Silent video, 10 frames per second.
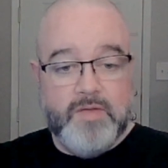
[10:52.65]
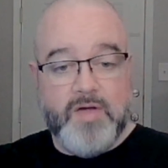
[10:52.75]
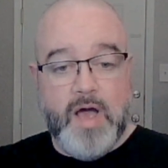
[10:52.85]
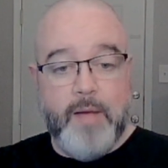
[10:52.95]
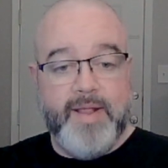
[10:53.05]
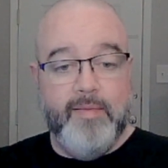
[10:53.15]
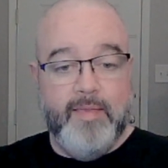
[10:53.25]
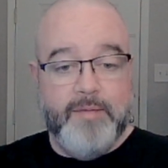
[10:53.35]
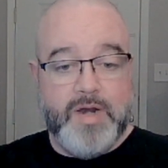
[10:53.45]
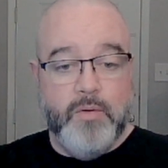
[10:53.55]
leave a comment.
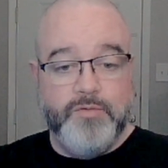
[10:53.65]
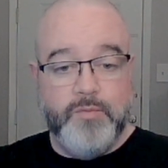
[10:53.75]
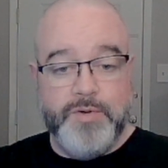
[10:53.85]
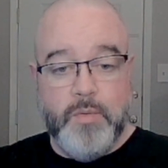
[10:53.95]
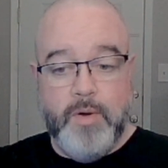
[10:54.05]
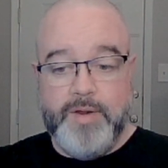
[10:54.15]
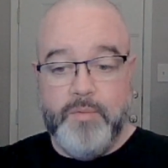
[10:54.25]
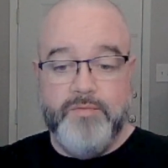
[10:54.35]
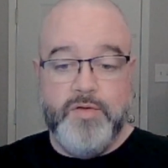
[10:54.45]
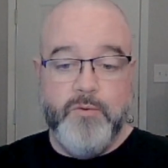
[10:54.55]
Let me know which one you want me
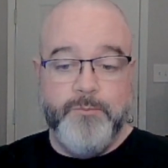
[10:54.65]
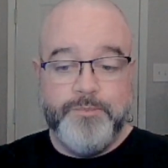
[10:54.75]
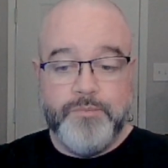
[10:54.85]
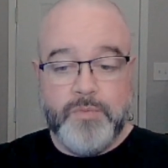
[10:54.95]
to review.